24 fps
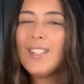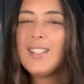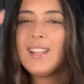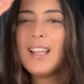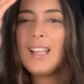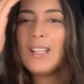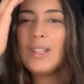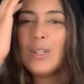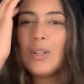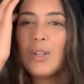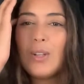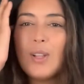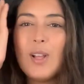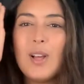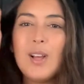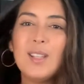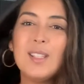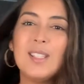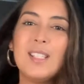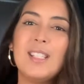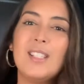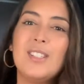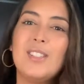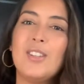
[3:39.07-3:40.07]
Like the
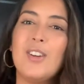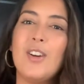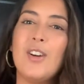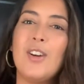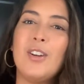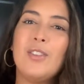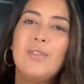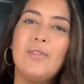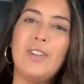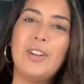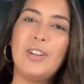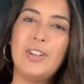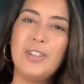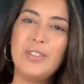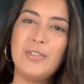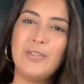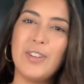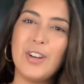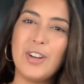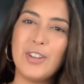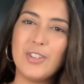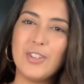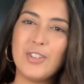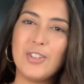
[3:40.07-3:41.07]
closets aren't very
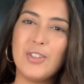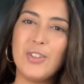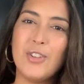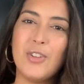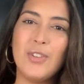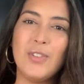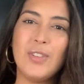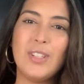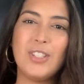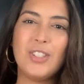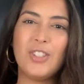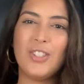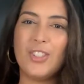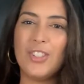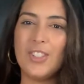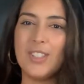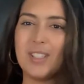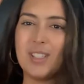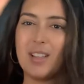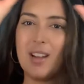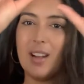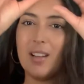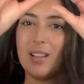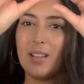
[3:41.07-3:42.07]
functional. It's
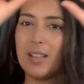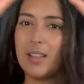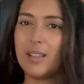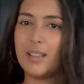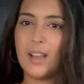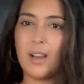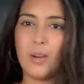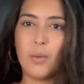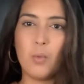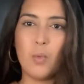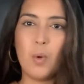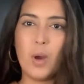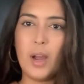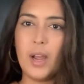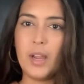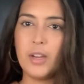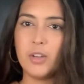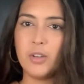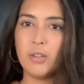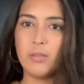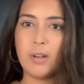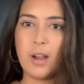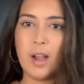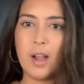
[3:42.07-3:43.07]
just got like that
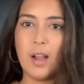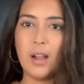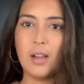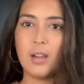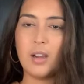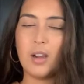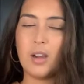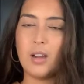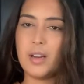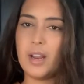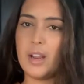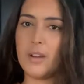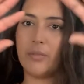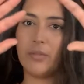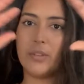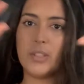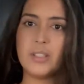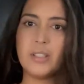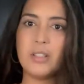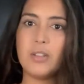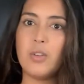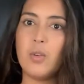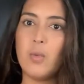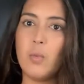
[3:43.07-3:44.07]
wire rack on every
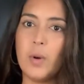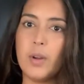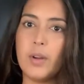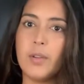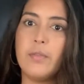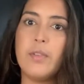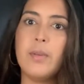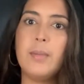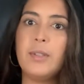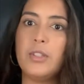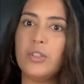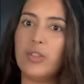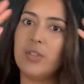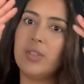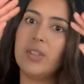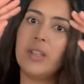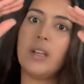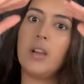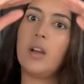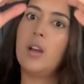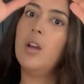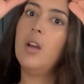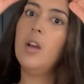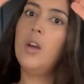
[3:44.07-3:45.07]
single one of them. It's just like
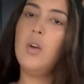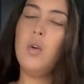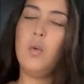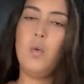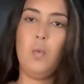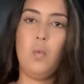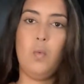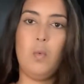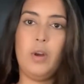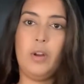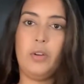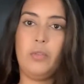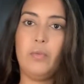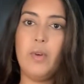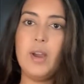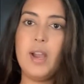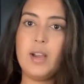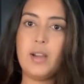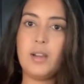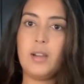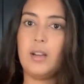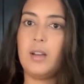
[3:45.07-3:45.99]
one rack.